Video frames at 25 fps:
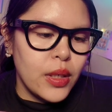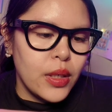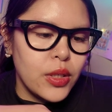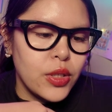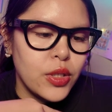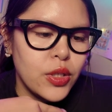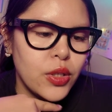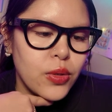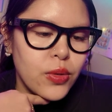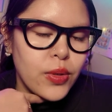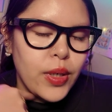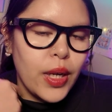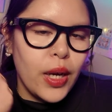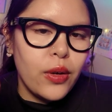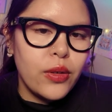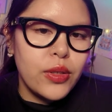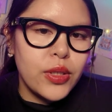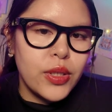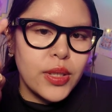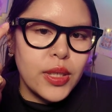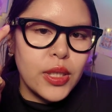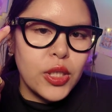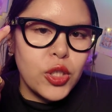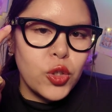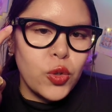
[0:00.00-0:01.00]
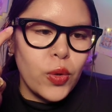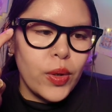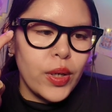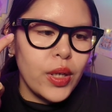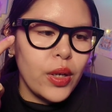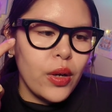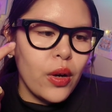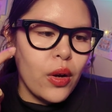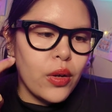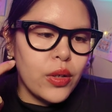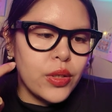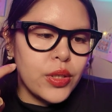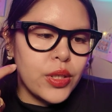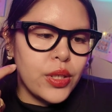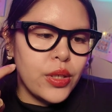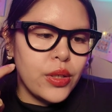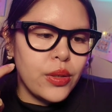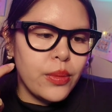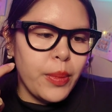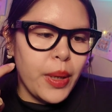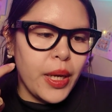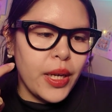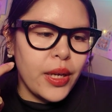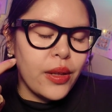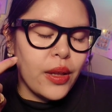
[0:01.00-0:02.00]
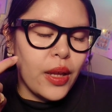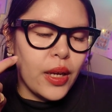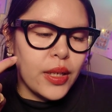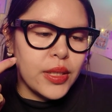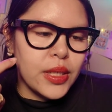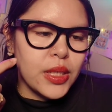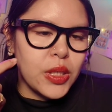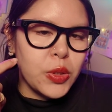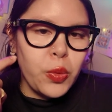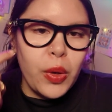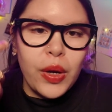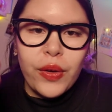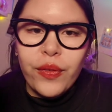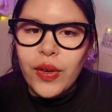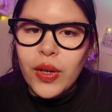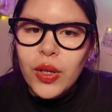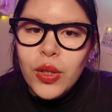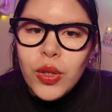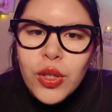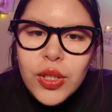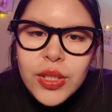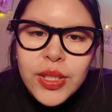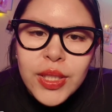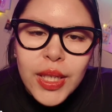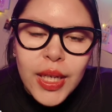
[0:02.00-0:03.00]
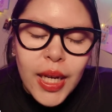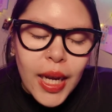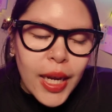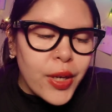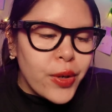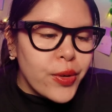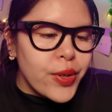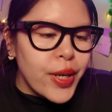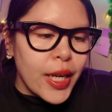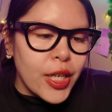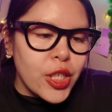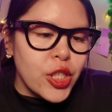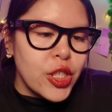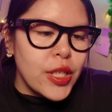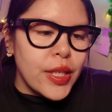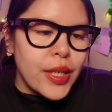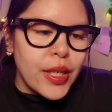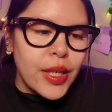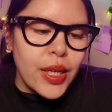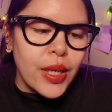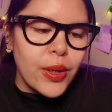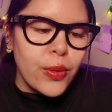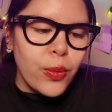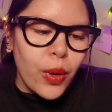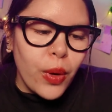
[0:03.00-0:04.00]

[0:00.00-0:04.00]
So now it's like joining onto my glasses Wi-Fi. It looks like I don't actually need